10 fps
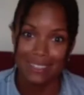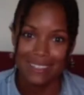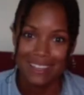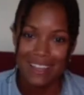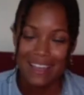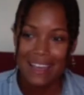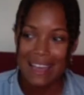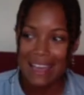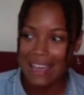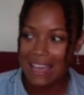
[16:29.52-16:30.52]

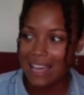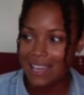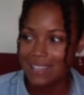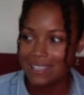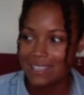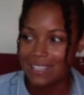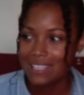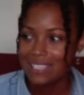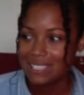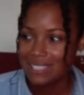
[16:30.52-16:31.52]
And
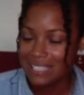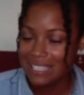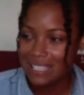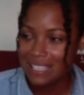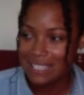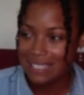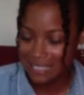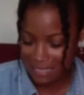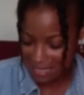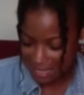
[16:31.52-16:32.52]

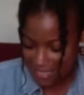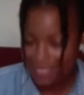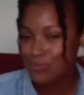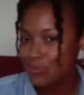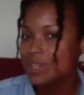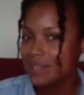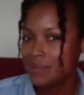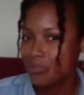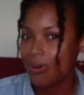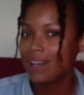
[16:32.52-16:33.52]
this really
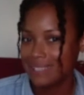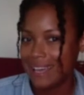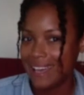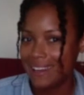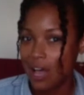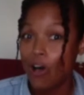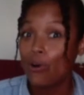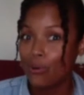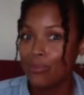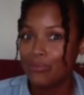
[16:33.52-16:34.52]
brought that
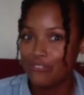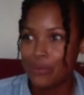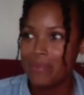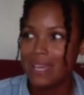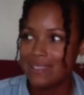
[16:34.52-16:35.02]
home for me.